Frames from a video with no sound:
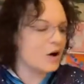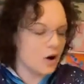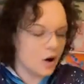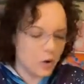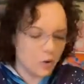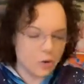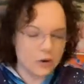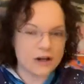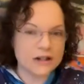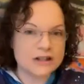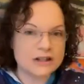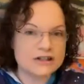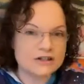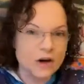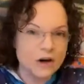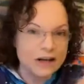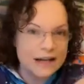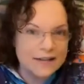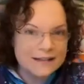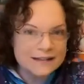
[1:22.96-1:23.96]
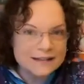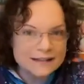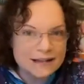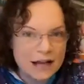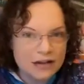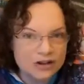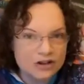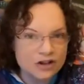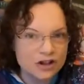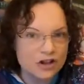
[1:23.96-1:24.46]
We're going to start in the
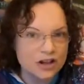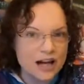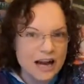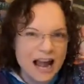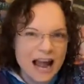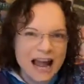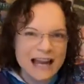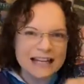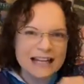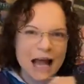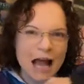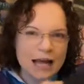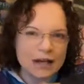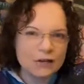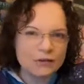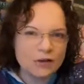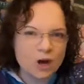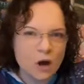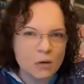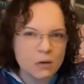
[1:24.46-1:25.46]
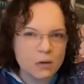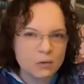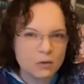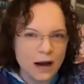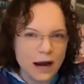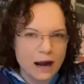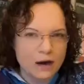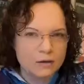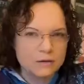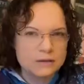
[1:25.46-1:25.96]
center and kind of go
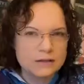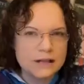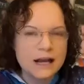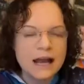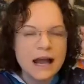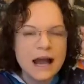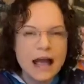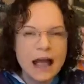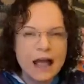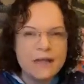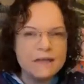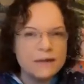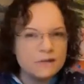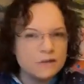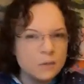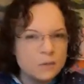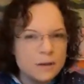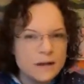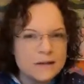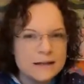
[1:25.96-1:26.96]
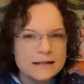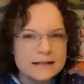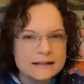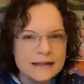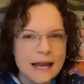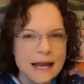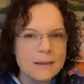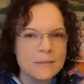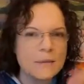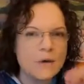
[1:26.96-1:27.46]
around, and this will be the
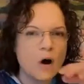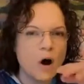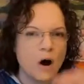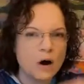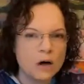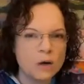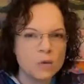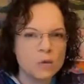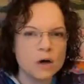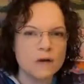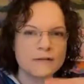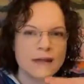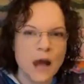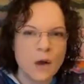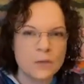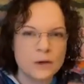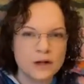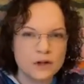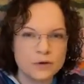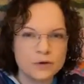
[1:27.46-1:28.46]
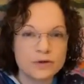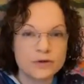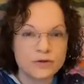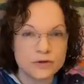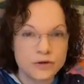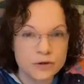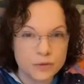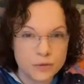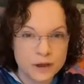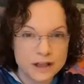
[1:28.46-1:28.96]
same artwork that we use for
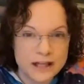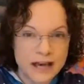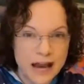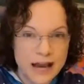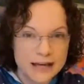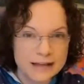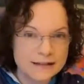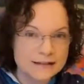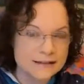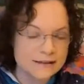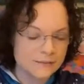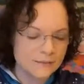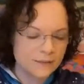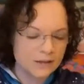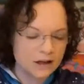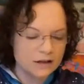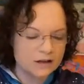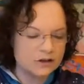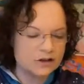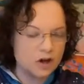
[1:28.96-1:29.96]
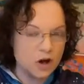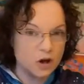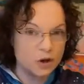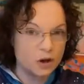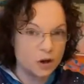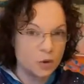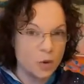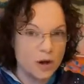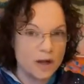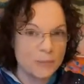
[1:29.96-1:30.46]
3 days. So you'll
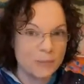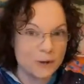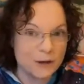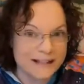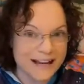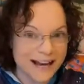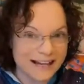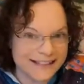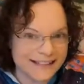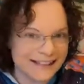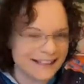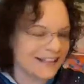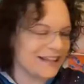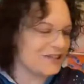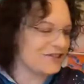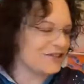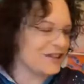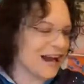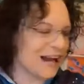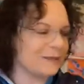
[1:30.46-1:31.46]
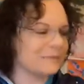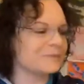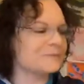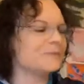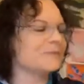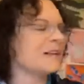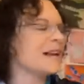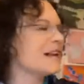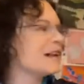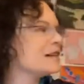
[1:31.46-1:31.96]
want to protect it each day.
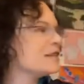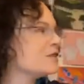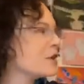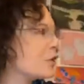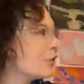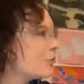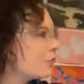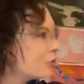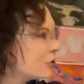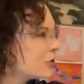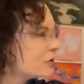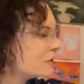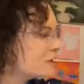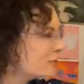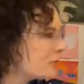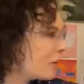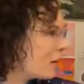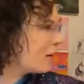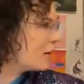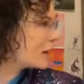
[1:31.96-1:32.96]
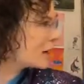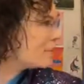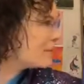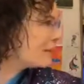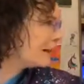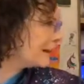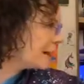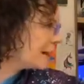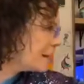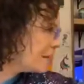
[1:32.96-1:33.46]
So first of all, come here,
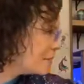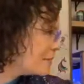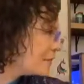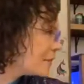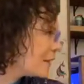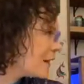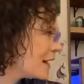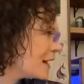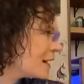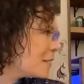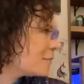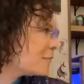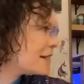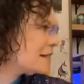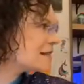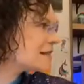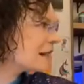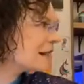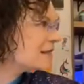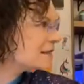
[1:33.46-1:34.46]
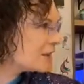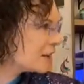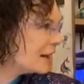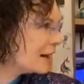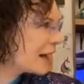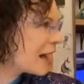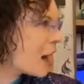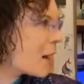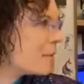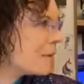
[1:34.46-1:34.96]
Liam. My son's going to
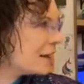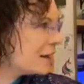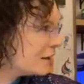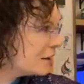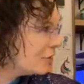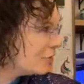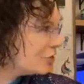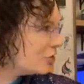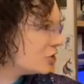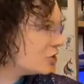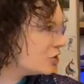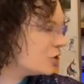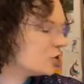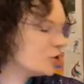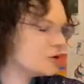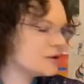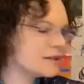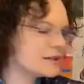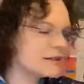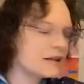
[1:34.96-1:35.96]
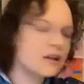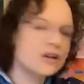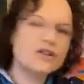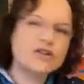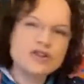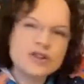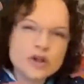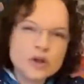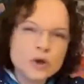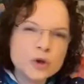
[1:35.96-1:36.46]
come and choose
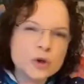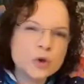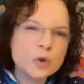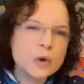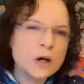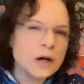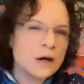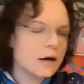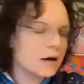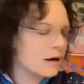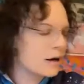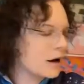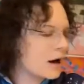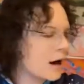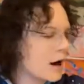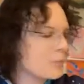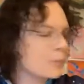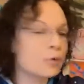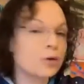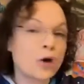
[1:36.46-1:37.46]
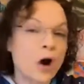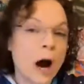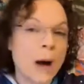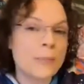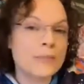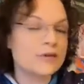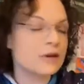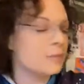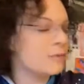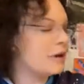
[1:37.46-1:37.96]
two
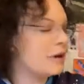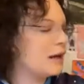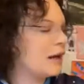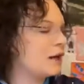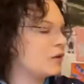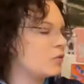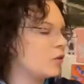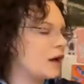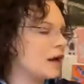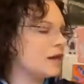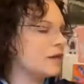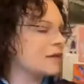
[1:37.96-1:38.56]
prompts to begin with.